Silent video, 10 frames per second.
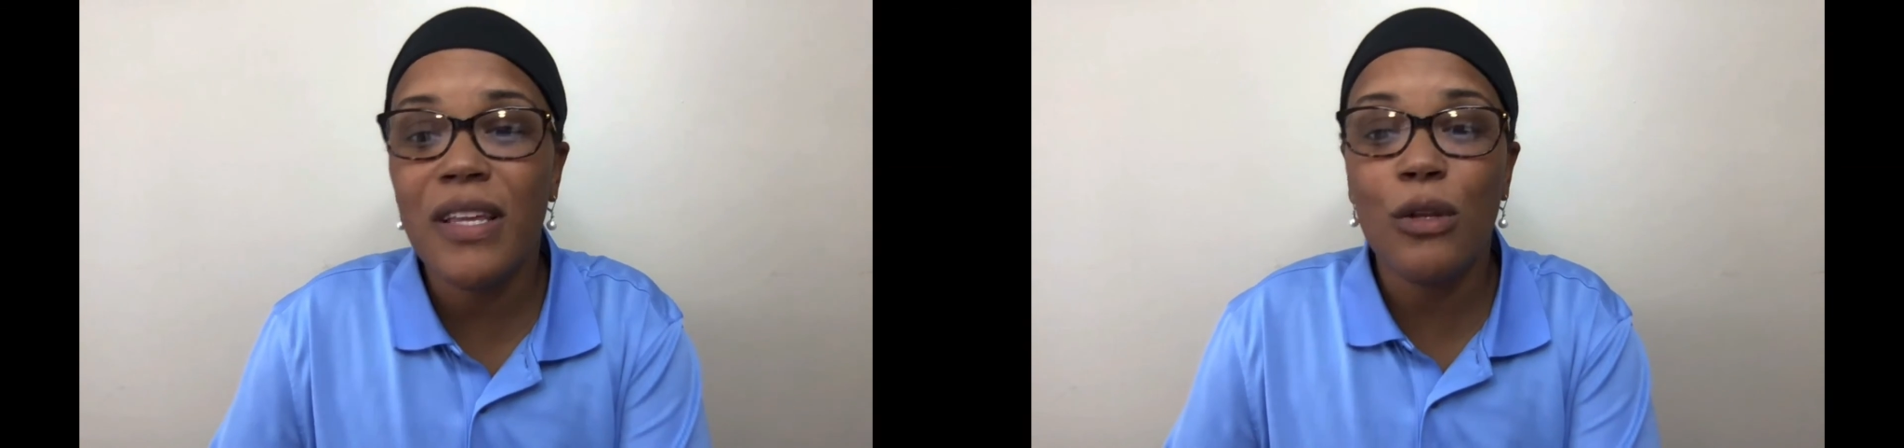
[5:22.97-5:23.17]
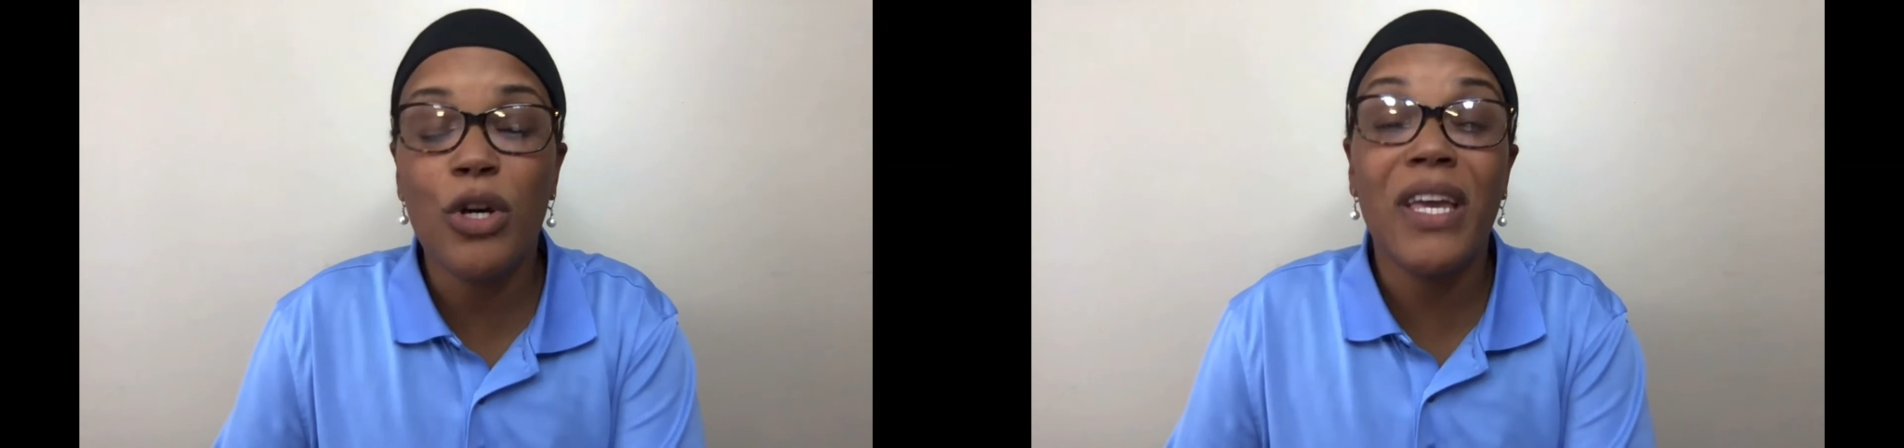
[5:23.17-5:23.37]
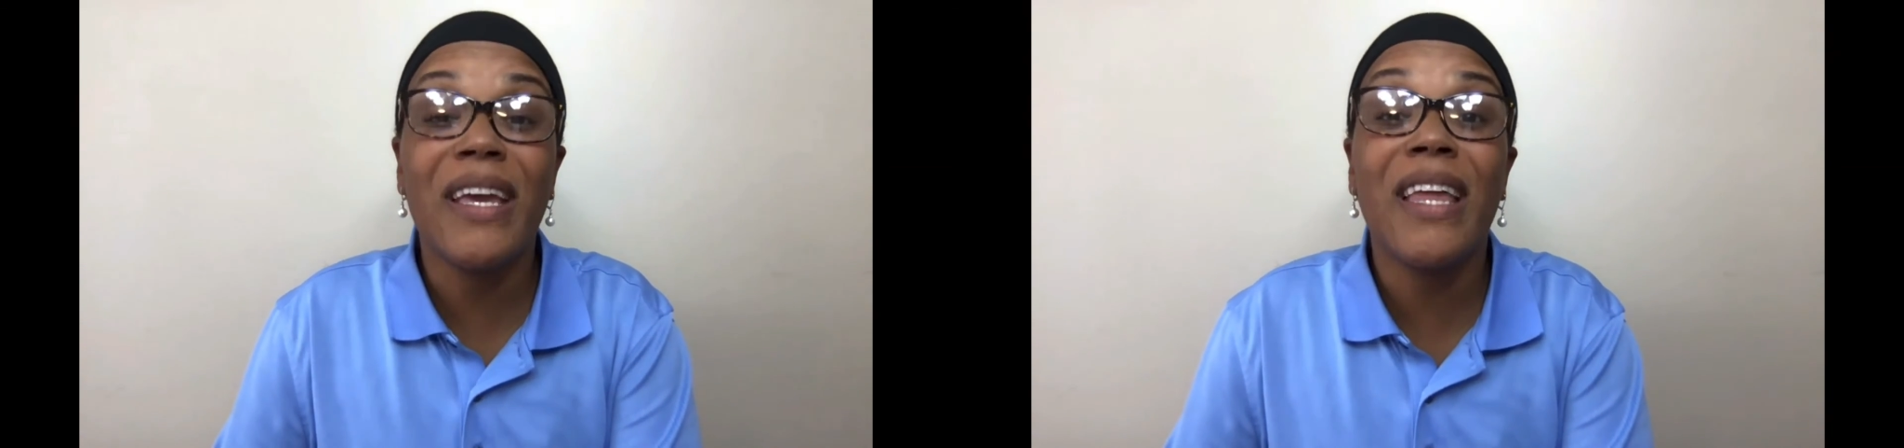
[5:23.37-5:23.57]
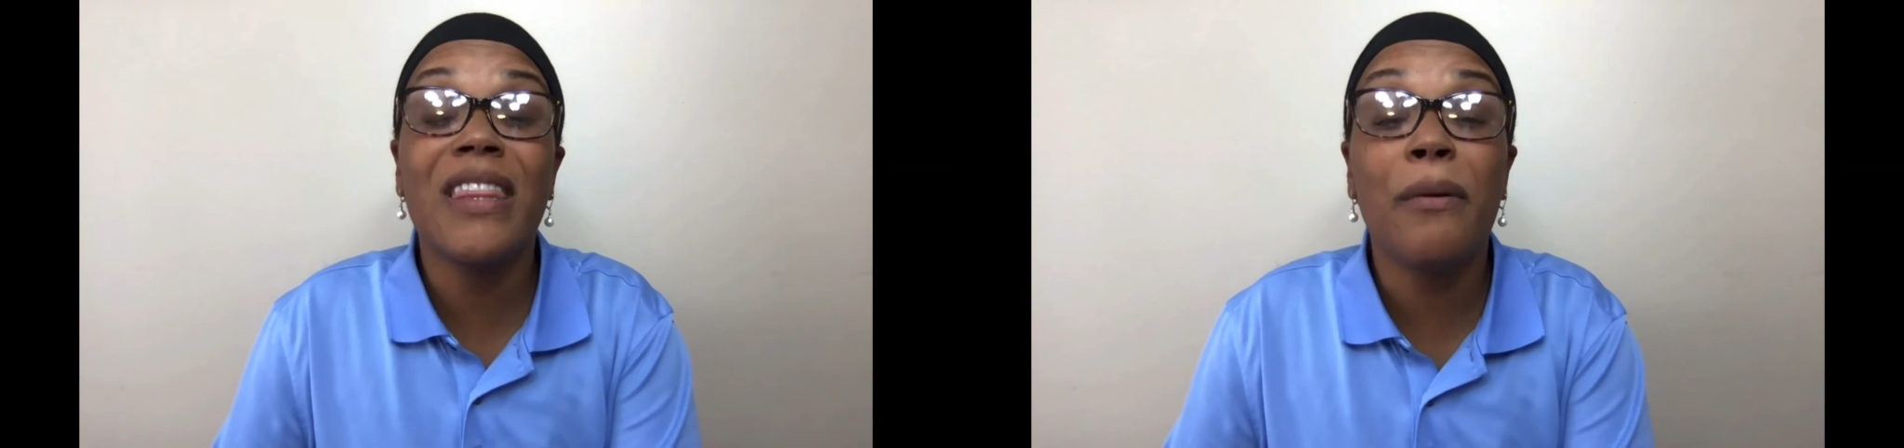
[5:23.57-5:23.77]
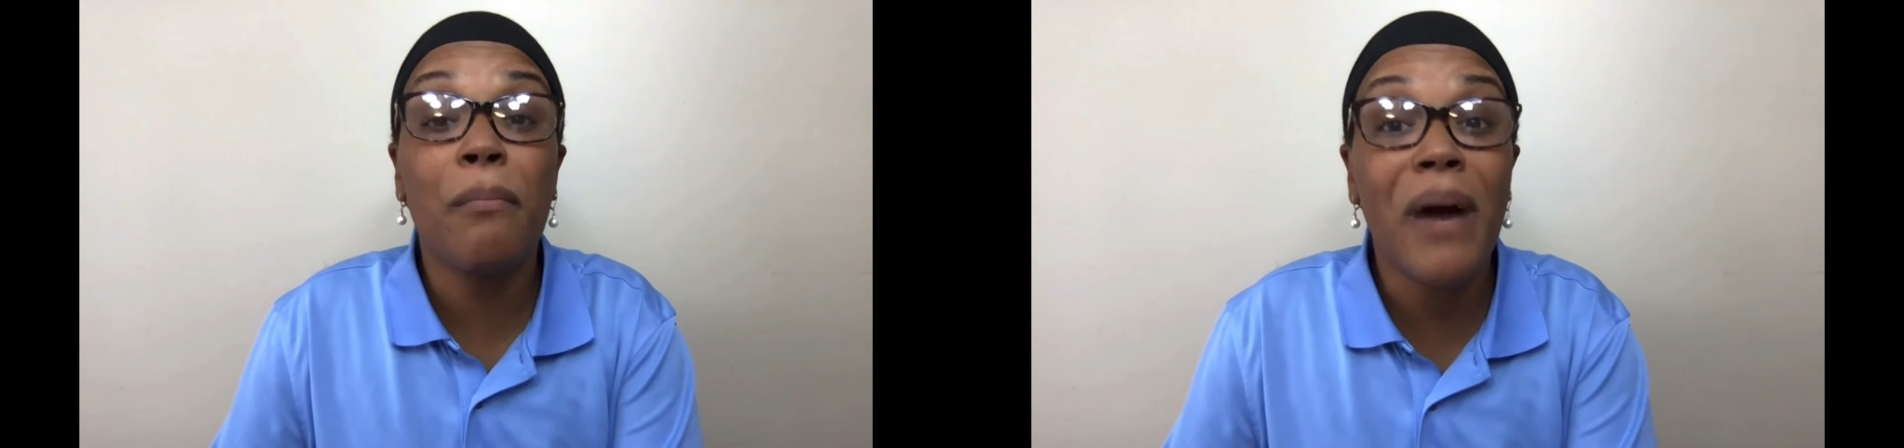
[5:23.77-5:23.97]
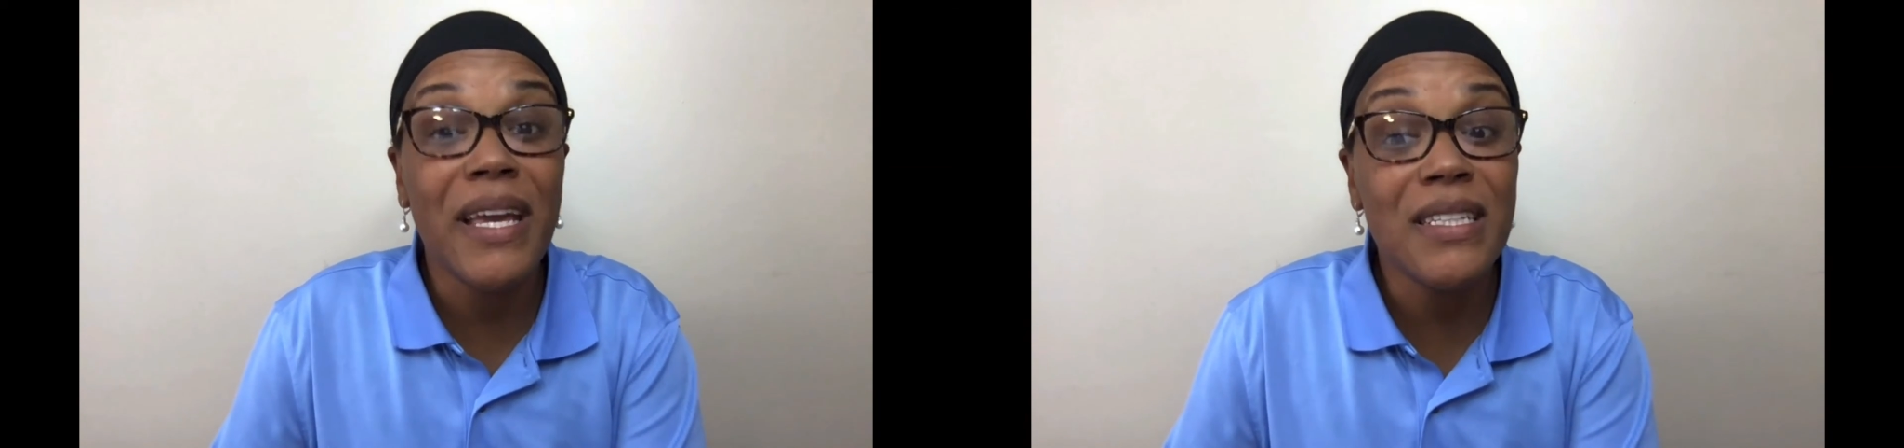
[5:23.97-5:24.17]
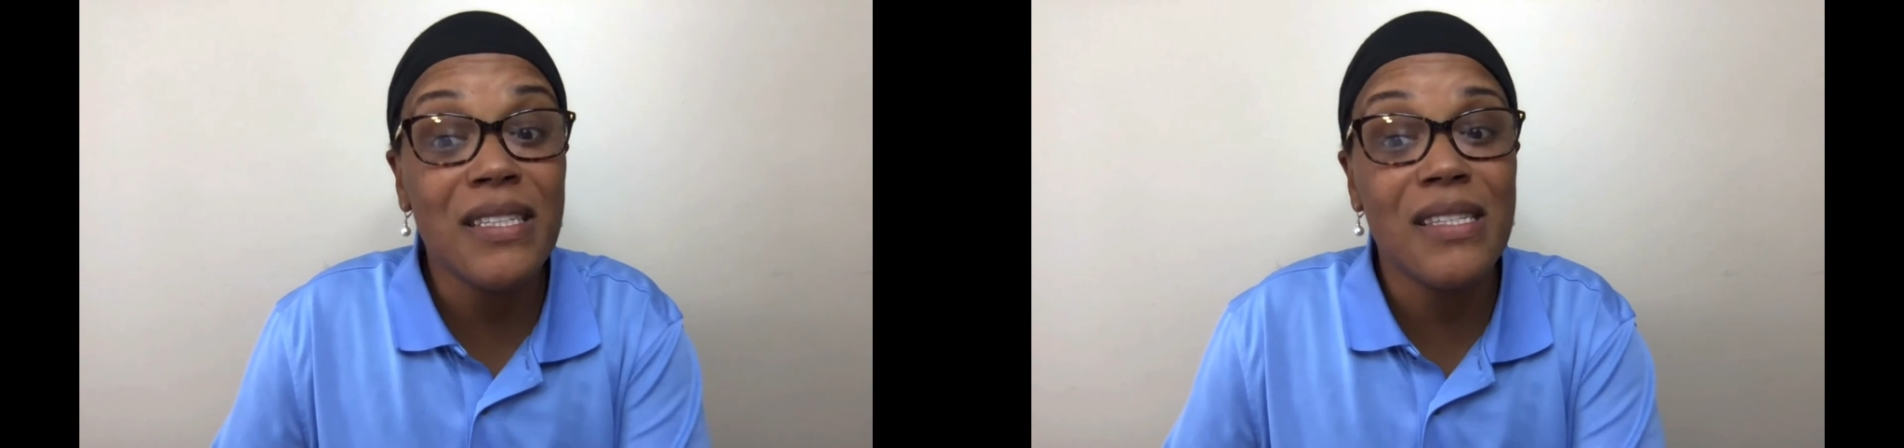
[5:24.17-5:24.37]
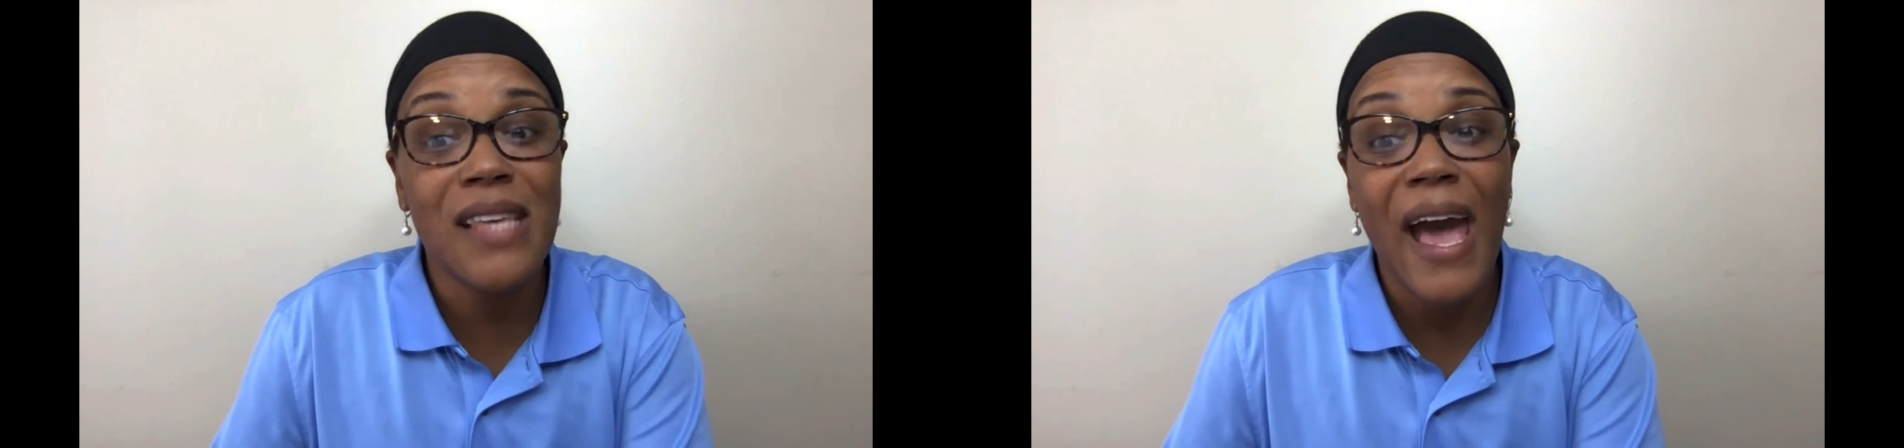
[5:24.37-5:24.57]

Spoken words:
looking at the mice's